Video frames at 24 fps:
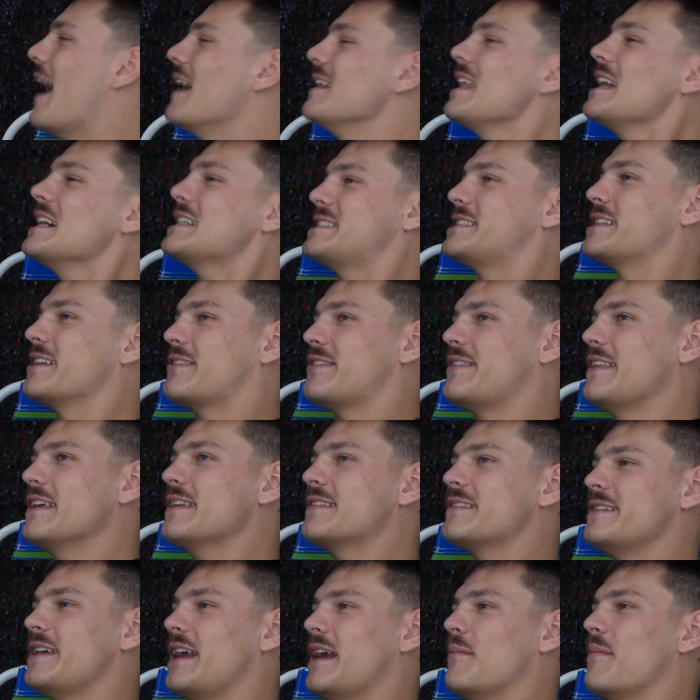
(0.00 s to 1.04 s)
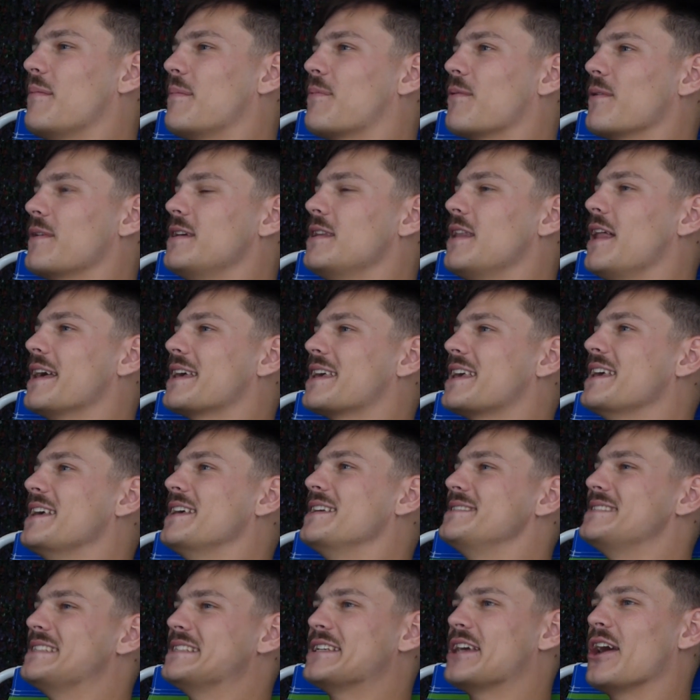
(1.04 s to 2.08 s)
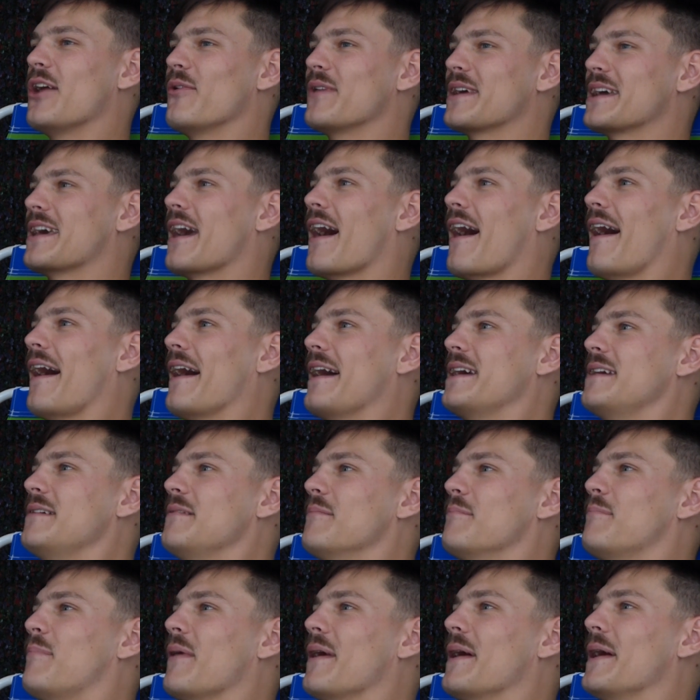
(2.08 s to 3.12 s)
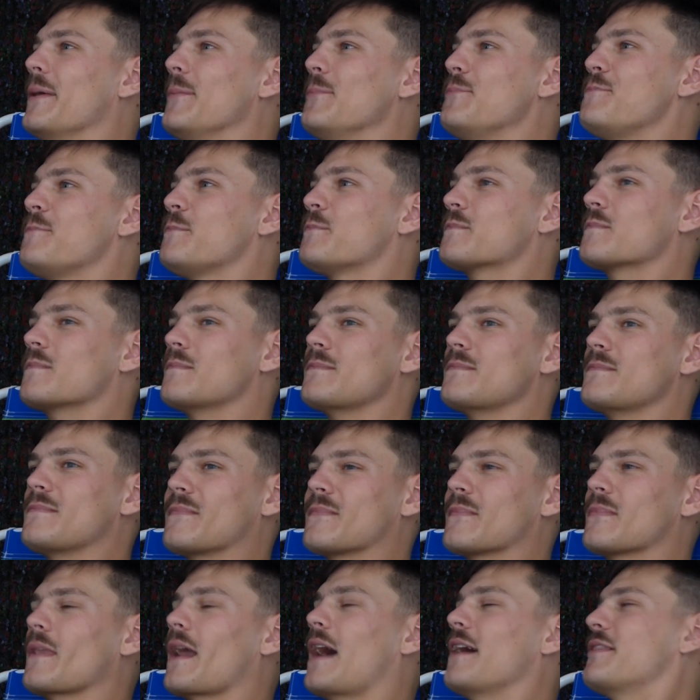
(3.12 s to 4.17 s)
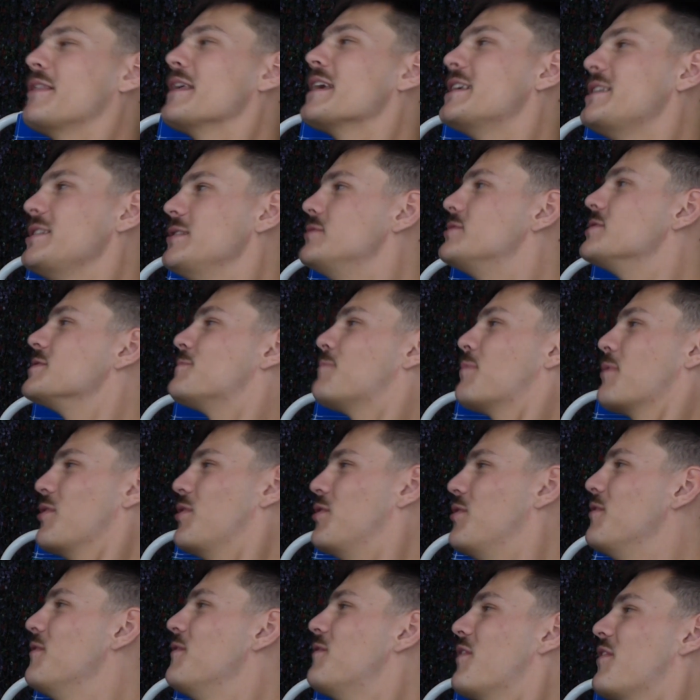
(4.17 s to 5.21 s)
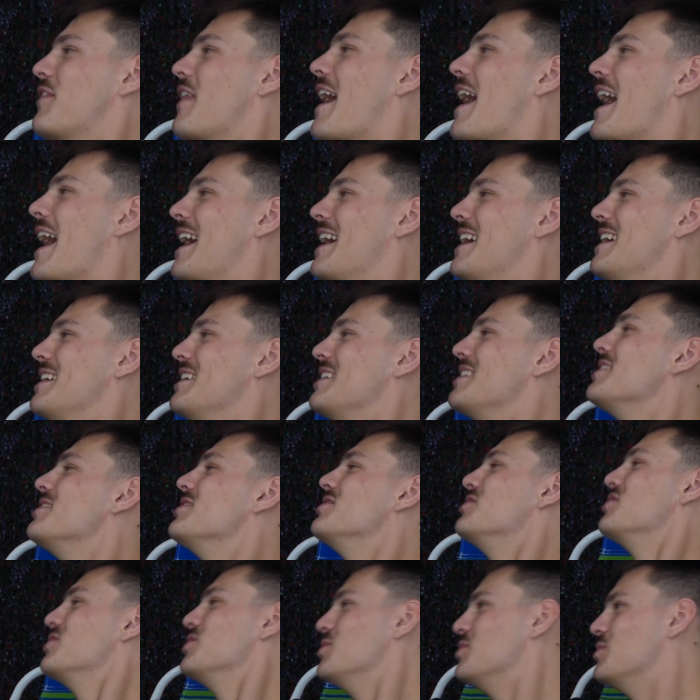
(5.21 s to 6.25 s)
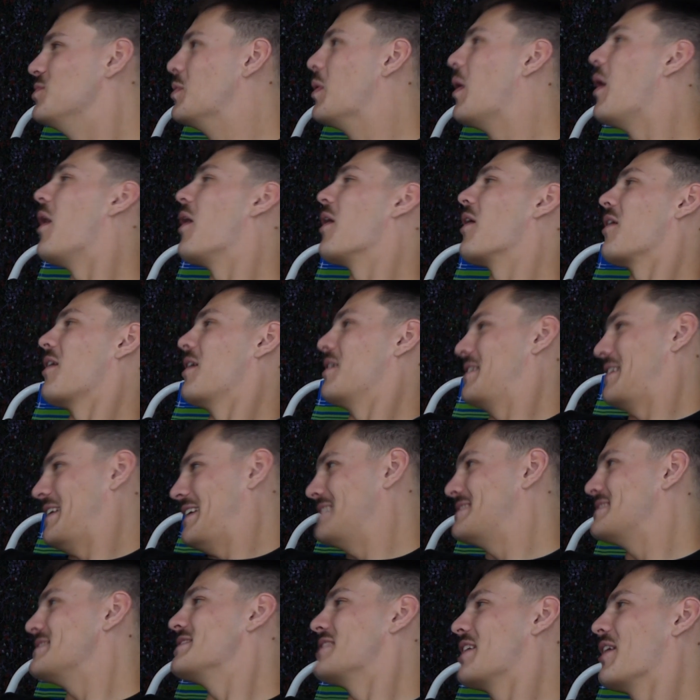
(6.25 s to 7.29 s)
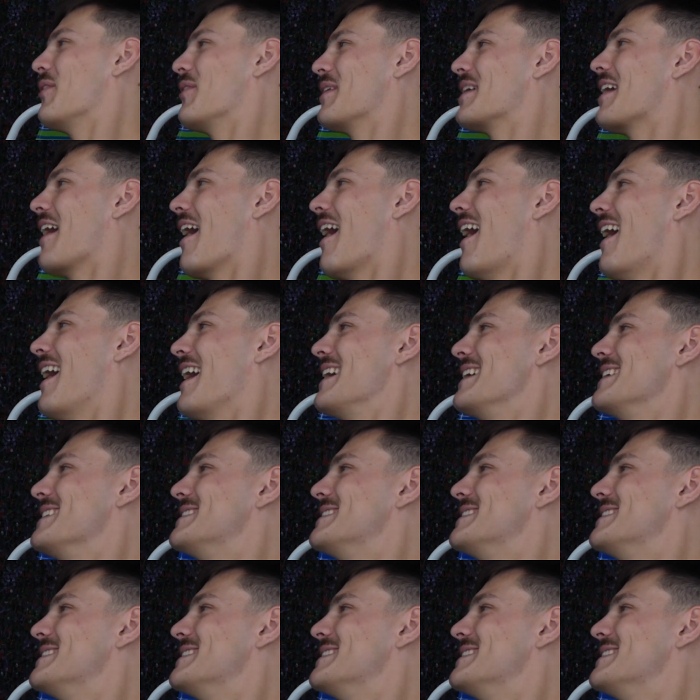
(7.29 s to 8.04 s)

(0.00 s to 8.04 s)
I like to think that I'm a pretty like easygoing guy, but I think you just proved that you are an easygoing guy.